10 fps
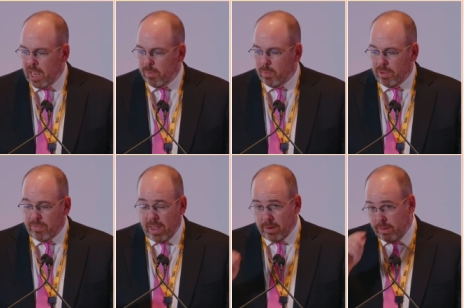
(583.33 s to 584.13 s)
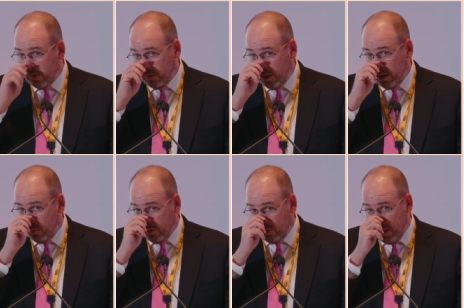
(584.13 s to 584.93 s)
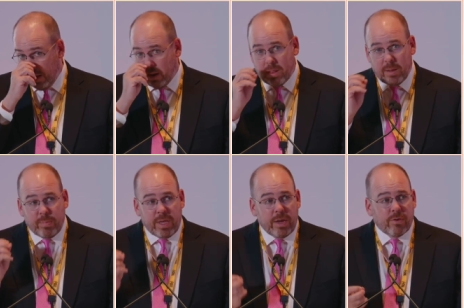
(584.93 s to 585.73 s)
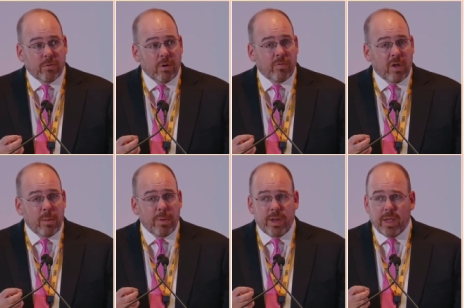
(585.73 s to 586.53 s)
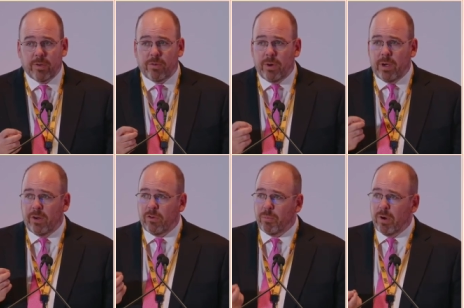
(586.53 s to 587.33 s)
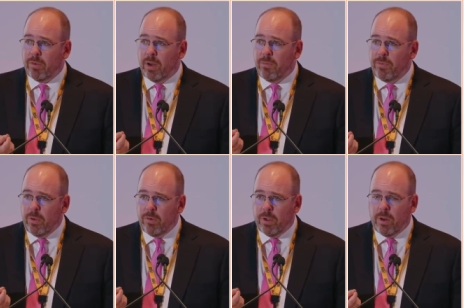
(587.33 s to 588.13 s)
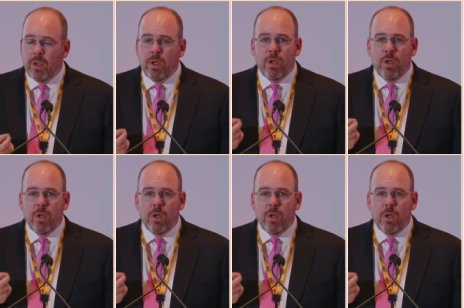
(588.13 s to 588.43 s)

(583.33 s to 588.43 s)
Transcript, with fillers: And what we found in this study was that the peak stroke volume index during nitroprusside infusion